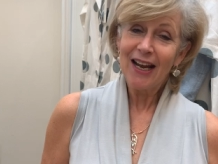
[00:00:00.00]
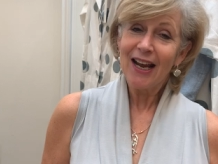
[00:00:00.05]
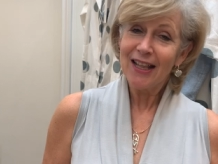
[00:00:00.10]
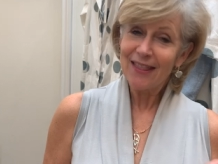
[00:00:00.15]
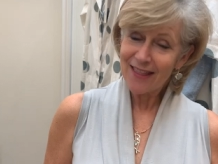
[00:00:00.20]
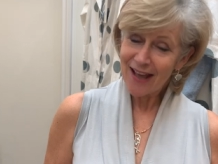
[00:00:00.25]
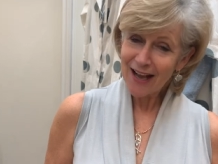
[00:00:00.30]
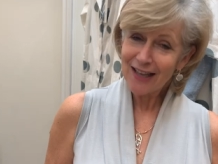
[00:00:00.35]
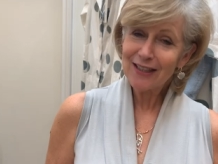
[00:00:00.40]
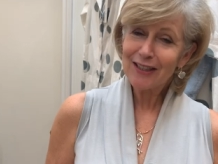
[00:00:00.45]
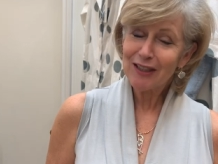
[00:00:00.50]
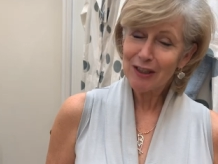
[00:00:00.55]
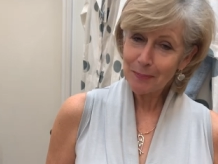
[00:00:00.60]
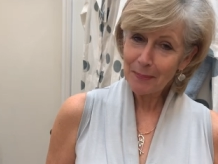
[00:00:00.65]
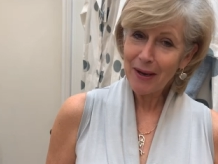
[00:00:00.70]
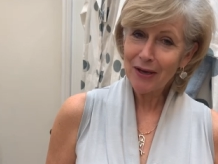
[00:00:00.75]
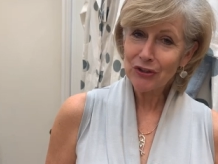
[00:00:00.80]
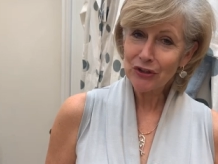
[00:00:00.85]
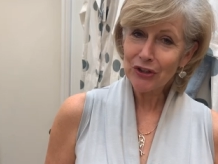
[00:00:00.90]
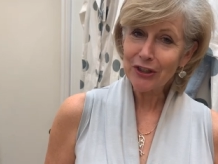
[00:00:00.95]
And that's
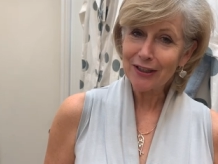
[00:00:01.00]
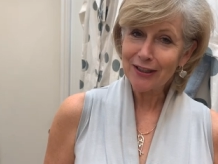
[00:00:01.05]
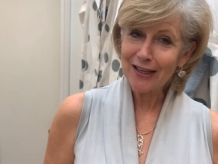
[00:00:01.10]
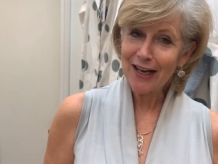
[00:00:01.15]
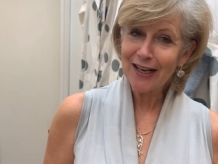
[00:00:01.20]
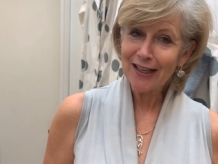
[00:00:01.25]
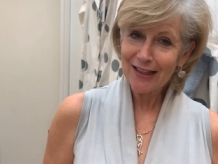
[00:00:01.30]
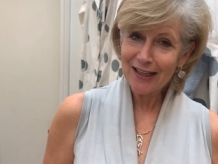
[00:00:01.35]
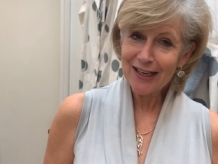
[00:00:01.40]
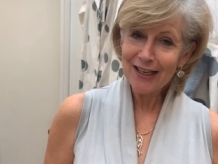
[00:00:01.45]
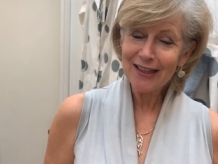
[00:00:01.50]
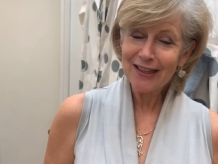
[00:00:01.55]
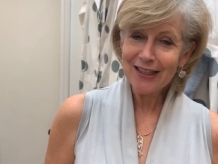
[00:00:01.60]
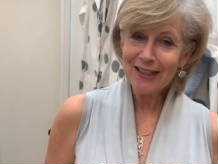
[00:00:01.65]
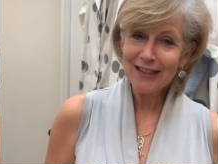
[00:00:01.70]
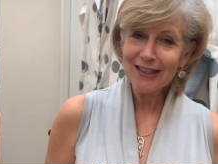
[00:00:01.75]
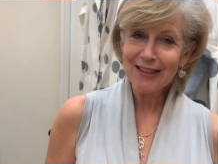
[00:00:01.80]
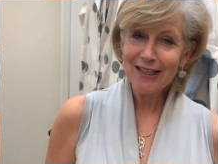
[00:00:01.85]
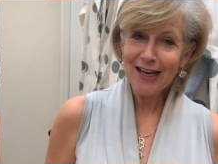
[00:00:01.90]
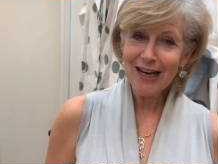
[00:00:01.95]
special. I think
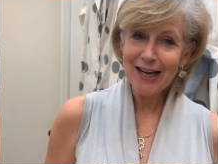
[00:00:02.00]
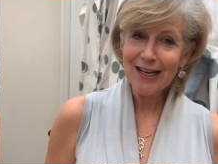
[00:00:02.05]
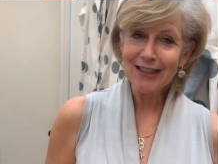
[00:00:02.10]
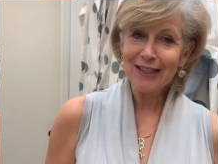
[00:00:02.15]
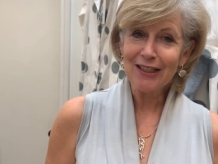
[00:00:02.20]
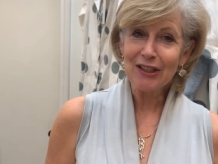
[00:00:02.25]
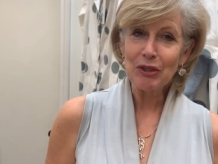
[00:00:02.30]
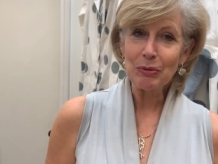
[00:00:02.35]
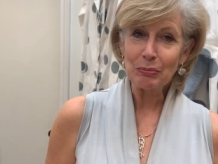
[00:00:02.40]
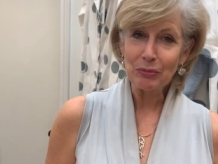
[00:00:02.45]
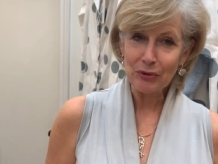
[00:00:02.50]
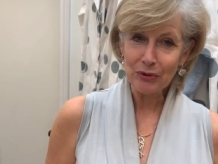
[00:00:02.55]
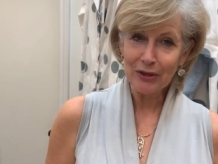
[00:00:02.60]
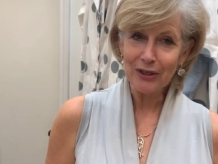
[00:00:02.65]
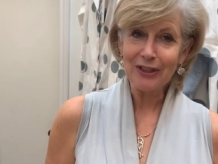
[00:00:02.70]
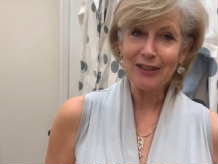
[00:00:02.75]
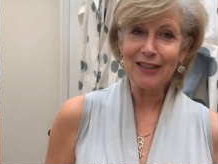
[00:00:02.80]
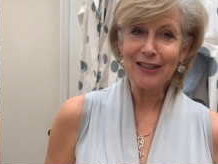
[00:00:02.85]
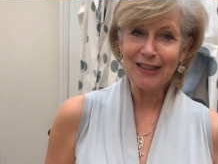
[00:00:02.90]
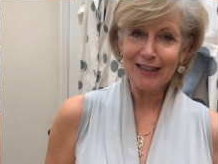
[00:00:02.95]
these days it's
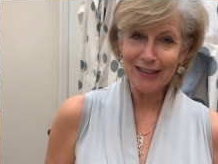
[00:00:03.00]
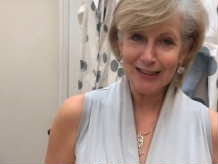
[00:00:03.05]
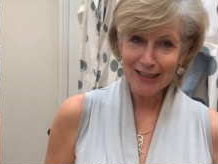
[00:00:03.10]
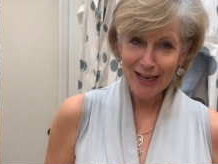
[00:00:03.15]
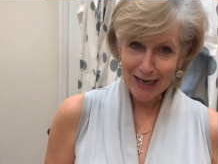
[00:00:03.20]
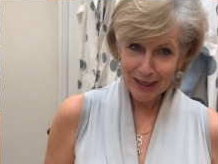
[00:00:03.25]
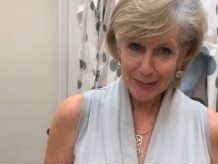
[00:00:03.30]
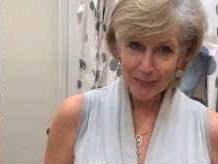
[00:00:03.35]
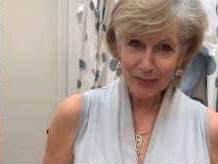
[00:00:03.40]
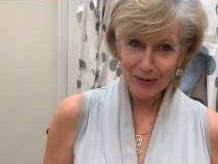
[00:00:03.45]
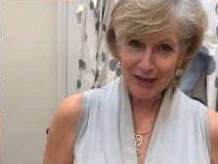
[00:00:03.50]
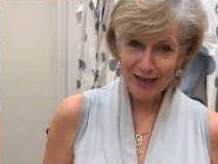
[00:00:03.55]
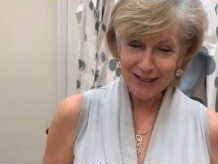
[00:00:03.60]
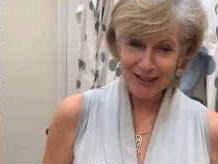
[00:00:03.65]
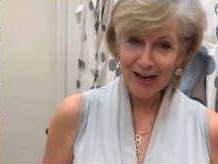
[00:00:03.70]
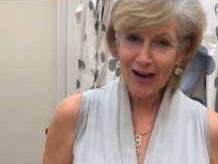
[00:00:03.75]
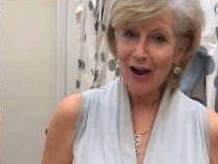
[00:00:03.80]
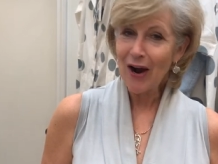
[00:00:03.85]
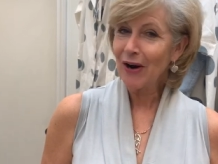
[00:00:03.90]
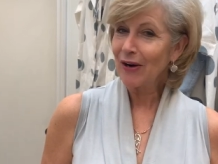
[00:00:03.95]
important to celebrate
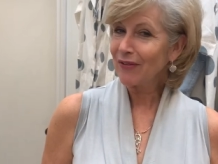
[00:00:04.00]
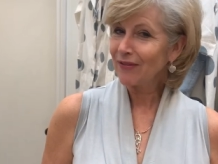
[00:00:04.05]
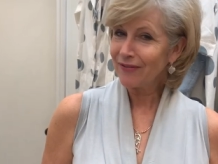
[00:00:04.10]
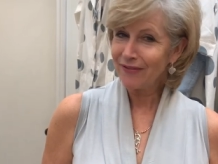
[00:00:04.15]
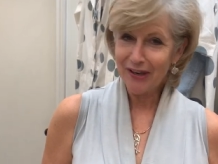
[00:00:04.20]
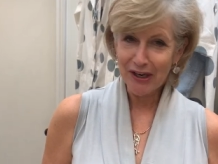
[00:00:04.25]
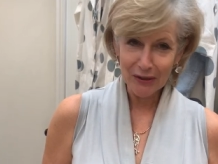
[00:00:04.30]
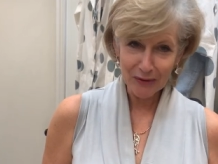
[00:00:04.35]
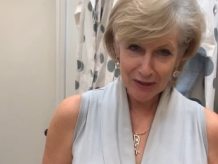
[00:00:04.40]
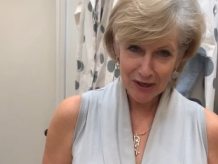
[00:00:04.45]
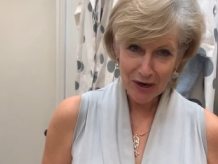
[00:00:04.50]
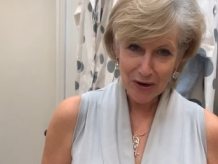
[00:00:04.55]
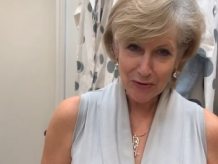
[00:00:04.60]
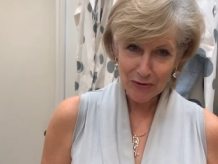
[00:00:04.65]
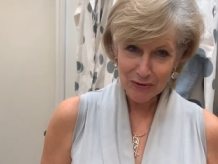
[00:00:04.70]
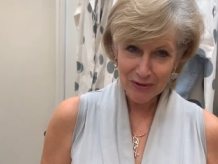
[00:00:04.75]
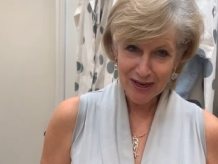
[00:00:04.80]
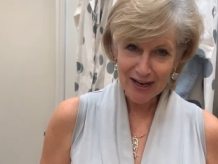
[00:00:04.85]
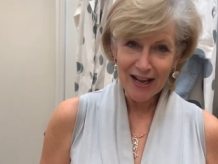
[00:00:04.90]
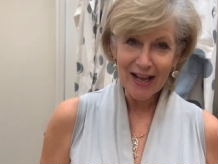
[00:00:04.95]
our very
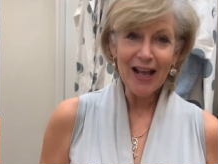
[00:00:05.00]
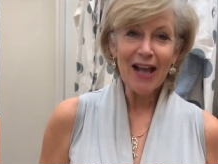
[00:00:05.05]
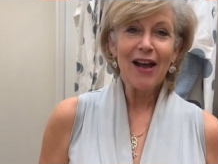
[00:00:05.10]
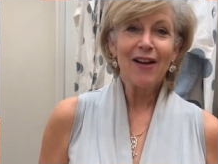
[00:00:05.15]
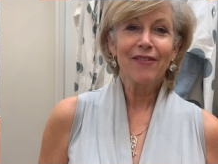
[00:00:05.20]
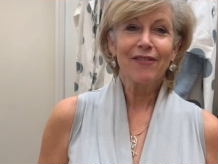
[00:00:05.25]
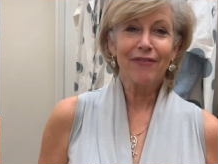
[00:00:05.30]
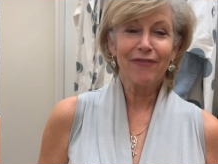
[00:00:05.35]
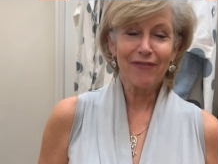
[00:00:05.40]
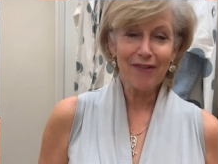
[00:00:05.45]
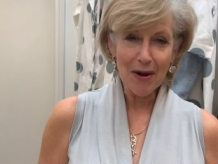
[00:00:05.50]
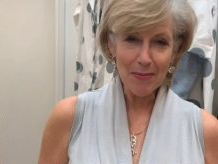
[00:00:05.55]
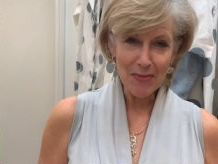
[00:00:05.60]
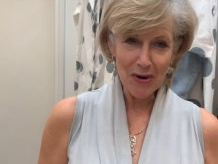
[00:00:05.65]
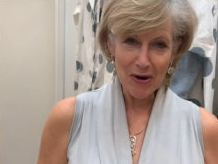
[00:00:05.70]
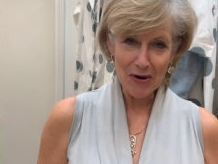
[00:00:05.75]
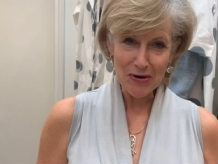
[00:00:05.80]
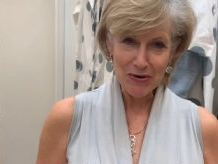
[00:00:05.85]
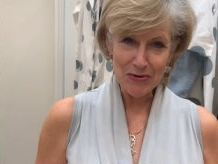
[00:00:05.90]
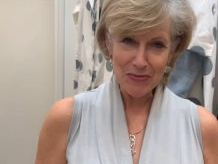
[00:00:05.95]
own from
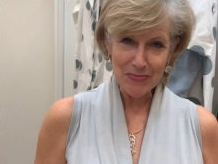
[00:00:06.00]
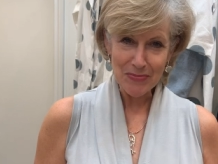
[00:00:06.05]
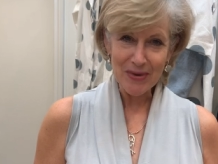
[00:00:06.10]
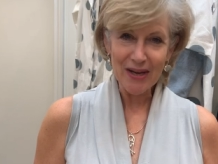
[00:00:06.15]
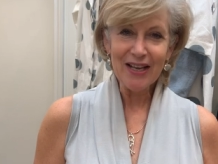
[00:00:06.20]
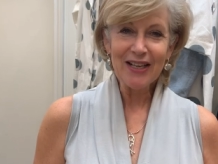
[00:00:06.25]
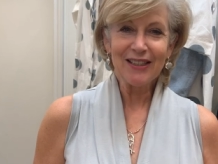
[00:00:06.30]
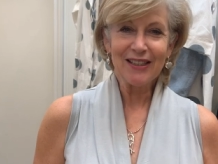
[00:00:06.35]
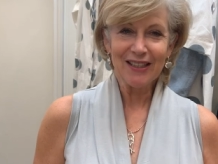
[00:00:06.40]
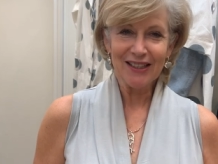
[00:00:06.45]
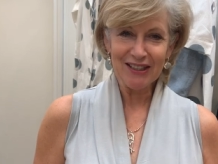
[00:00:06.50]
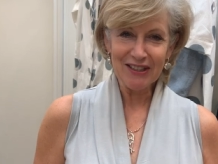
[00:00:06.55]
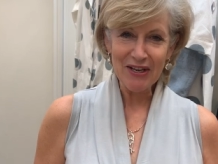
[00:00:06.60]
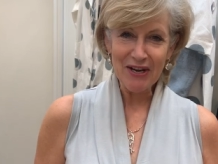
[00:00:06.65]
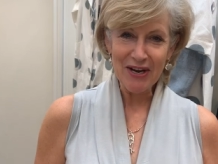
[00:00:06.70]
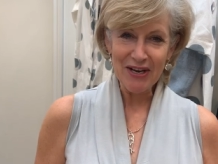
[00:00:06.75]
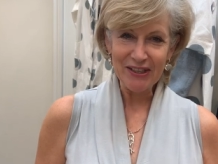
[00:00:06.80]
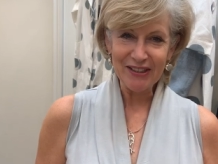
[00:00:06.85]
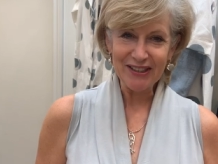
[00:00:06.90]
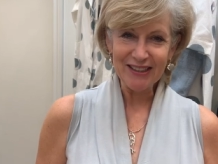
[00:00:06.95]
home
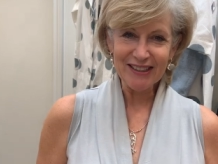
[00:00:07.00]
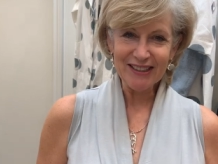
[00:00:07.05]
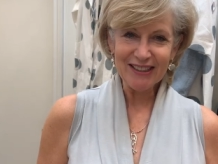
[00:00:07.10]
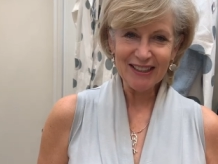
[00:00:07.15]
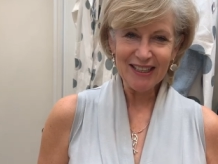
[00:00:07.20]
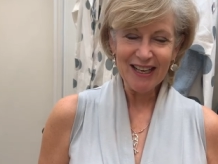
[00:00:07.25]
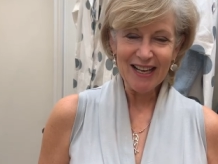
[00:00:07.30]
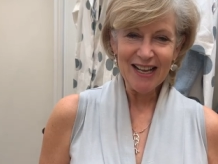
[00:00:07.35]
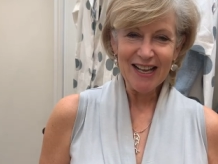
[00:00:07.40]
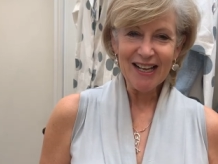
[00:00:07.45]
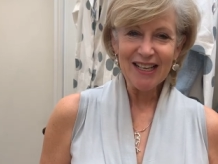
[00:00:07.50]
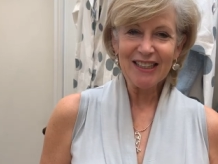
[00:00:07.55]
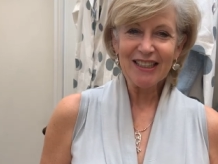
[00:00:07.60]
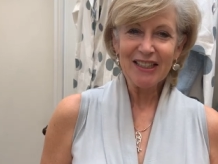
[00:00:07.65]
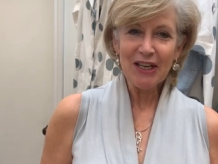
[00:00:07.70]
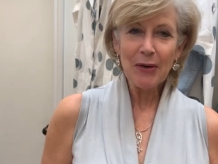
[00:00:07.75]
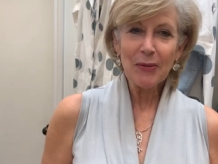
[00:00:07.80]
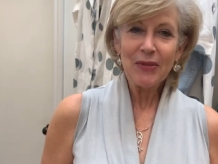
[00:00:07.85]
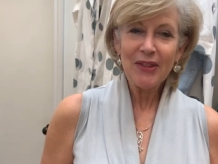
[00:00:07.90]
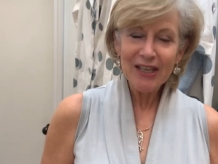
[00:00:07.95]
designers.
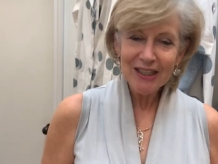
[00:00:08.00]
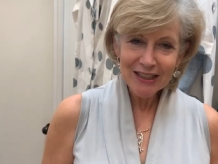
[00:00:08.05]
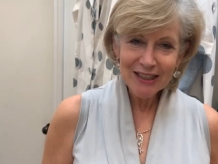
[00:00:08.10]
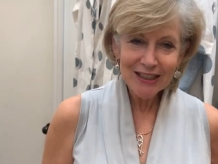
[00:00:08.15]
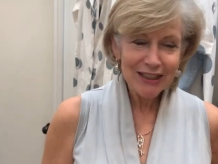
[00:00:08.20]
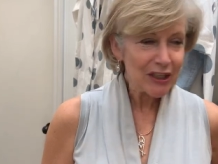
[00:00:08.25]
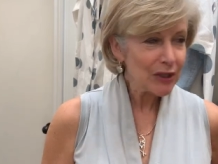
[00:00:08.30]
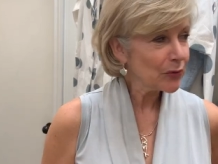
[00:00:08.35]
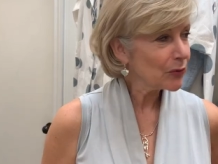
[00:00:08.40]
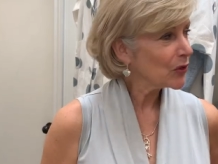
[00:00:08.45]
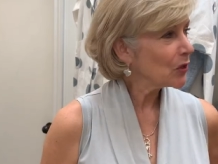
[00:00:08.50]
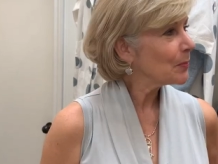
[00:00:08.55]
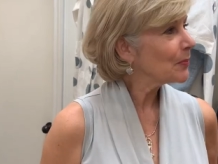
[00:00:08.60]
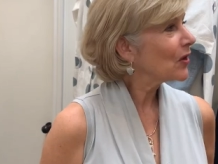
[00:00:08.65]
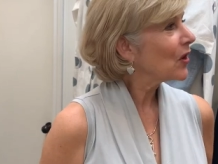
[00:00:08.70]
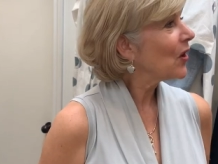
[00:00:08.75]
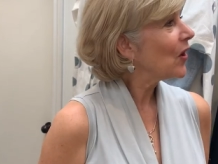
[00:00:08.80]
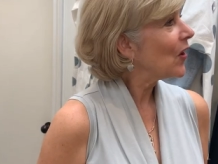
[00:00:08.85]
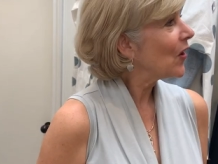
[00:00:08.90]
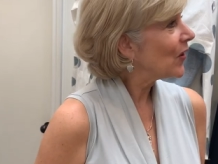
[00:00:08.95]
So this is a group
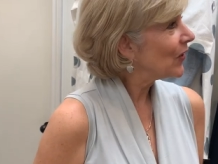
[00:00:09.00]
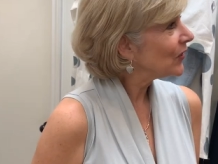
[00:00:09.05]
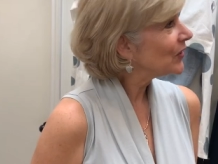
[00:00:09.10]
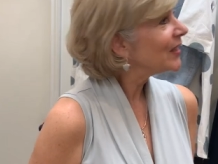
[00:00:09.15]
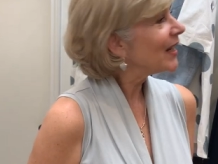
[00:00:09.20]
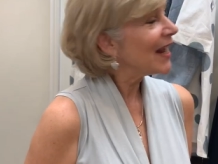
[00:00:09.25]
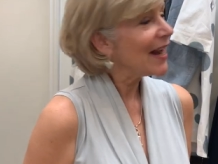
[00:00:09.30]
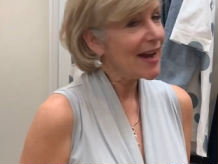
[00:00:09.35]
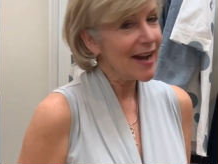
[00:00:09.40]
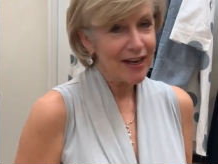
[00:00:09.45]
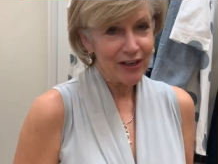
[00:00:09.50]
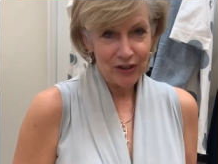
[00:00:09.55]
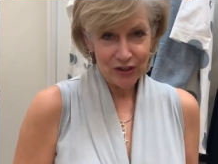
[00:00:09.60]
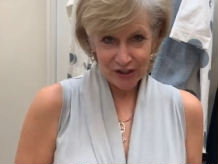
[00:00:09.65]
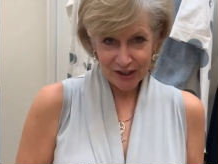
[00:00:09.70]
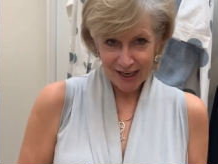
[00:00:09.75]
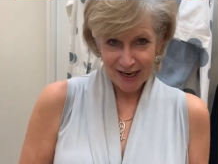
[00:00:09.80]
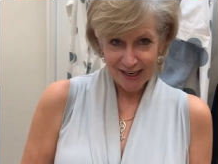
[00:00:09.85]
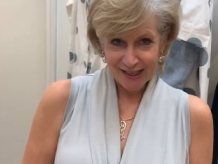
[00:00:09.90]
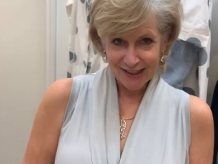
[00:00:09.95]
called
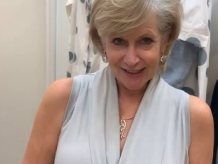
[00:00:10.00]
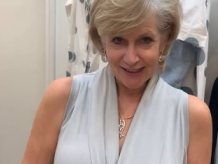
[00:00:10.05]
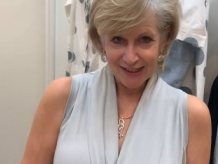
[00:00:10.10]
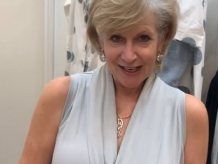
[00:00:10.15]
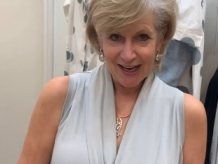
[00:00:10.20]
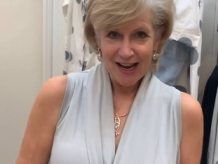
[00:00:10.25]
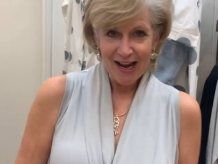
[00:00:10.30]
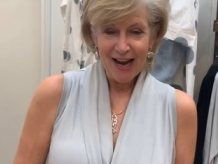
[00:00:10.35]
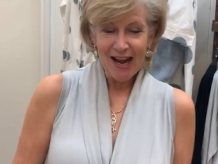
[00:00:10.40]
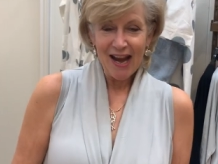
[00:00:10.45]
Ayrtight.